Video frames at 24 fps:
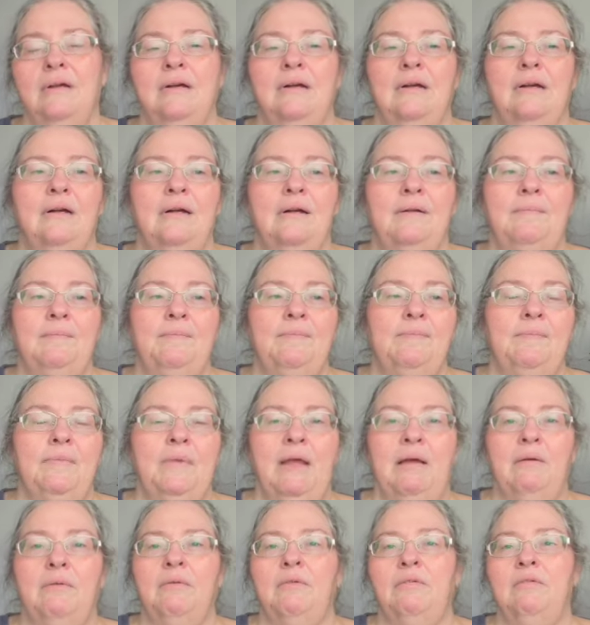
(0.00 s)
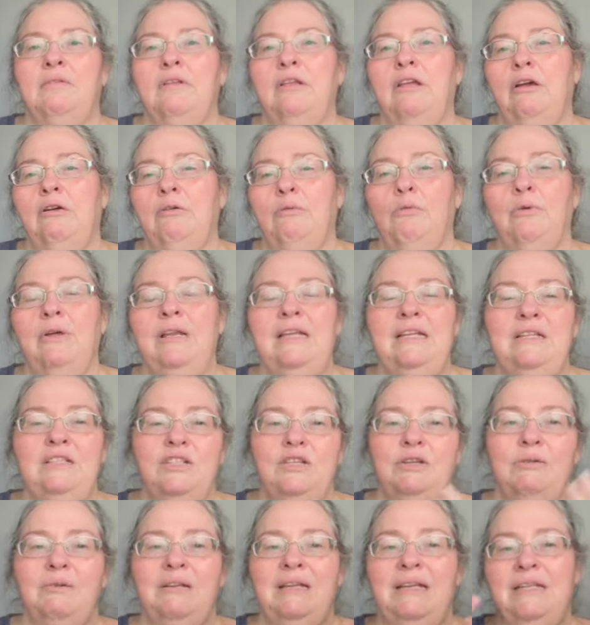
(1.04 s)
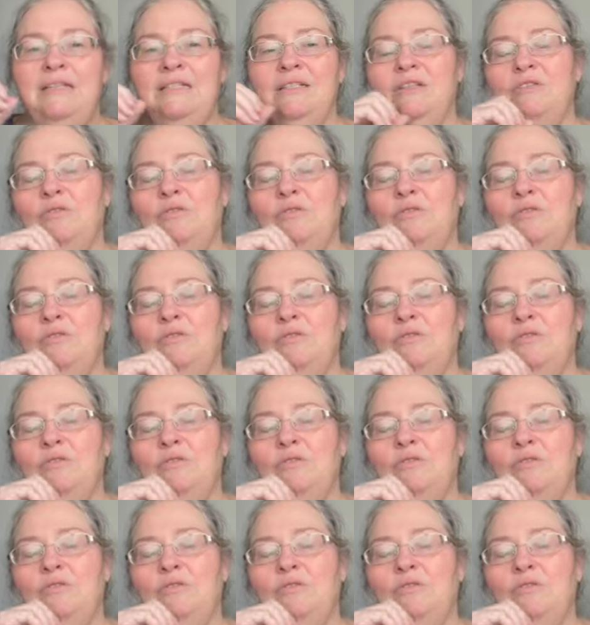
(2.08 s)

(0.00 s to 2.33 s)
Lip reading: when he's doing his